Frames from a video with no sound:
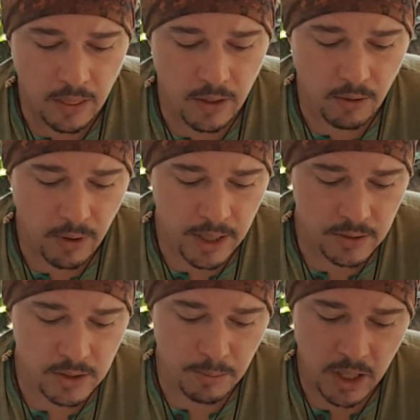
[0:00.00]
The Great
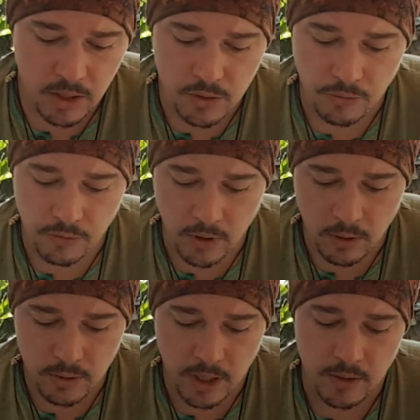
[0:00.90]
Sumatra
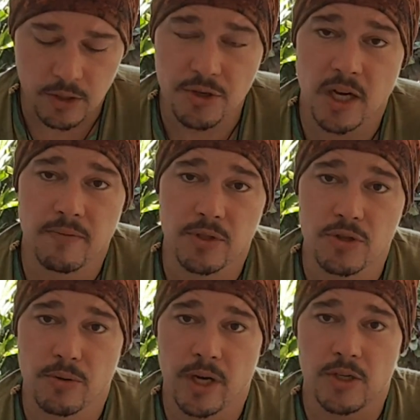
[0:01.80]
Fault and the Java
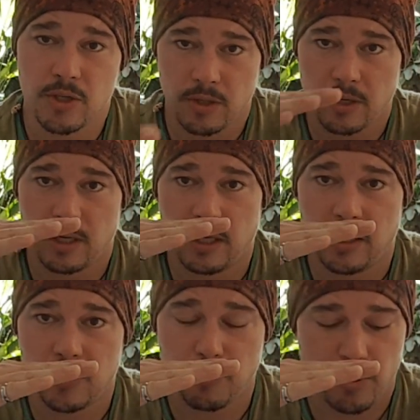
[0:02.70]
Trench is